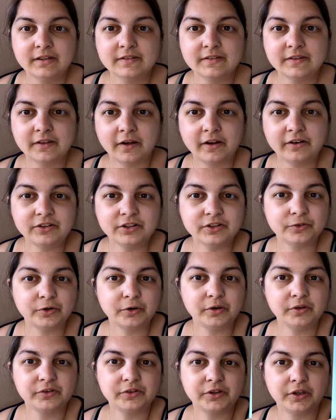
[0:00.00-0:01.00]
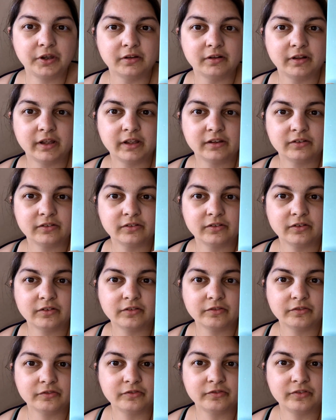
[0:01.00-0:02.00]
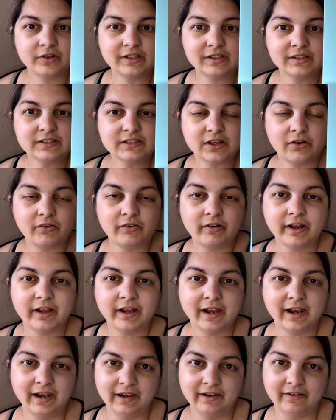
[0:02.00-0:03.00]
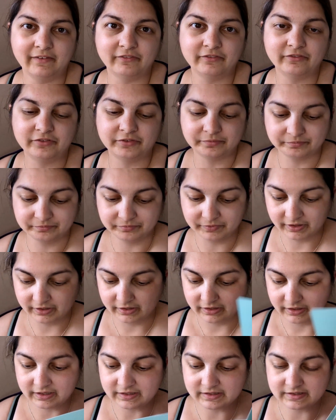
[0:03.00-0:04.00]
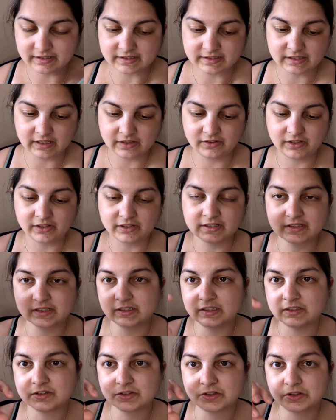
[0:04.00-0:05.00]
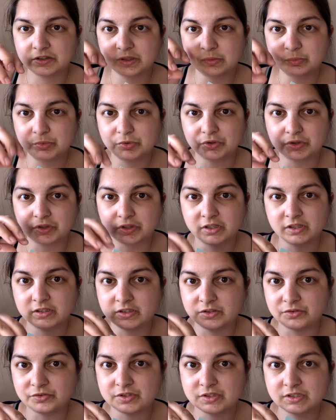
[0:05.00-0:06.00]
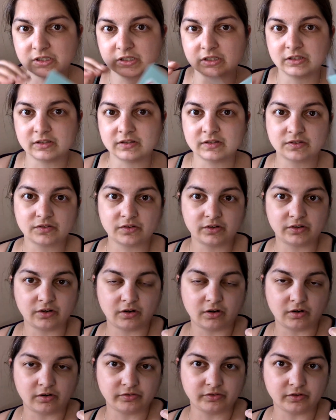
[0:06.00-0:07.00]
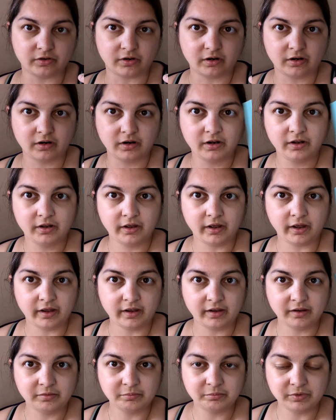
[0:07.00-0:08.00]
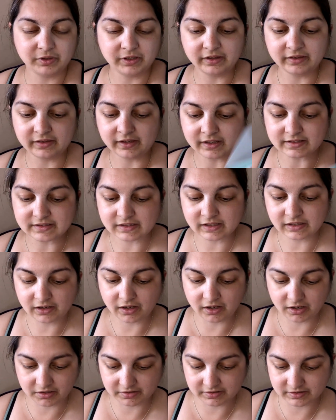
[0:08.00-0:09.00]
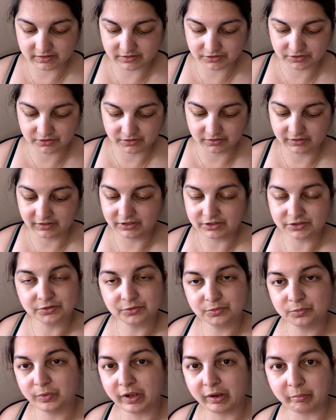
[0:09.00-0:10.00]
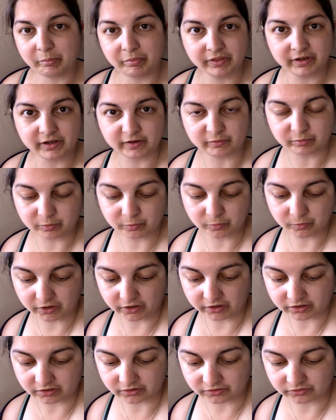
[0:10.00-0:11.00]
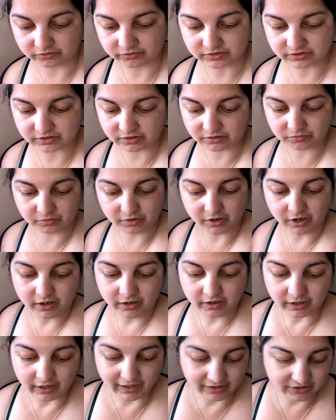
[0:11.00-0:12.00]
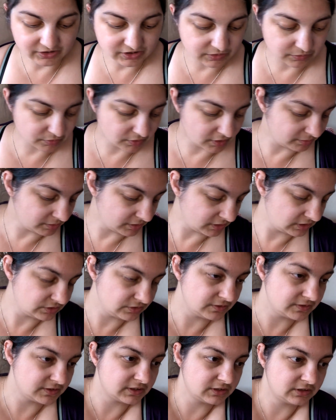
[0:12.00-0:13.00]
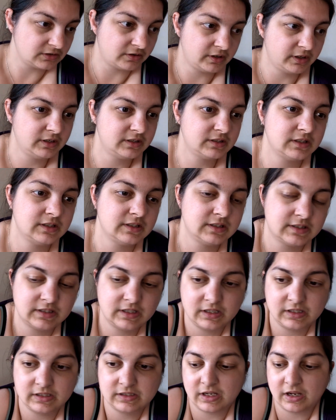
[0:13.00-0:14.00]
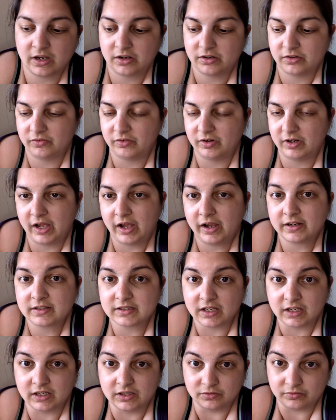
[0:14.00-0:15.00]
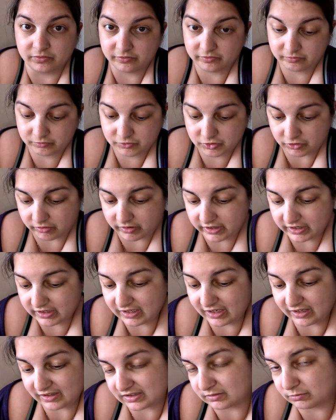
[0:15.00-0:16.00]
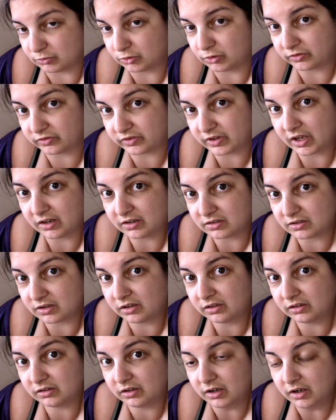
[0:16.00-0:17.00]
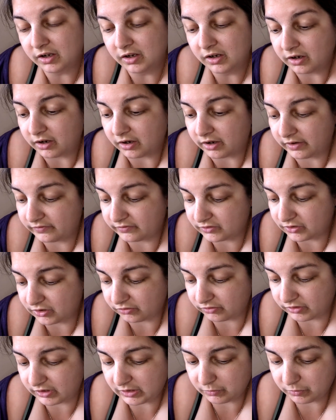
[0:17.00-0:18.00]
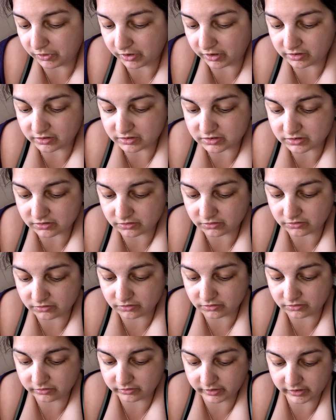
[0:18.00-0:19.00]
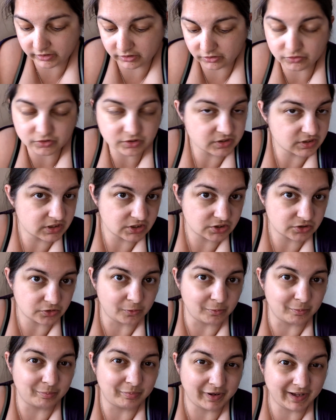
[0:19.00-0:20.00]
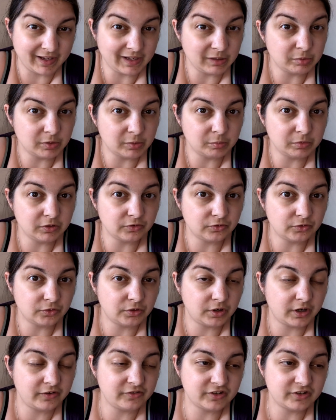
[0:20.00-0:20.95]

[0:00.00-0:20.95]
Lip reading: So I just thought it was cute, like things I love. It does have, like I said, it's got the booklet that you stick inside after. But yeah, that's the last little whip that I've been working on. So actually what I'm going to do tonight is sit down and relax and try and get some more of that done. I've not really worked like cross stitch on paper before.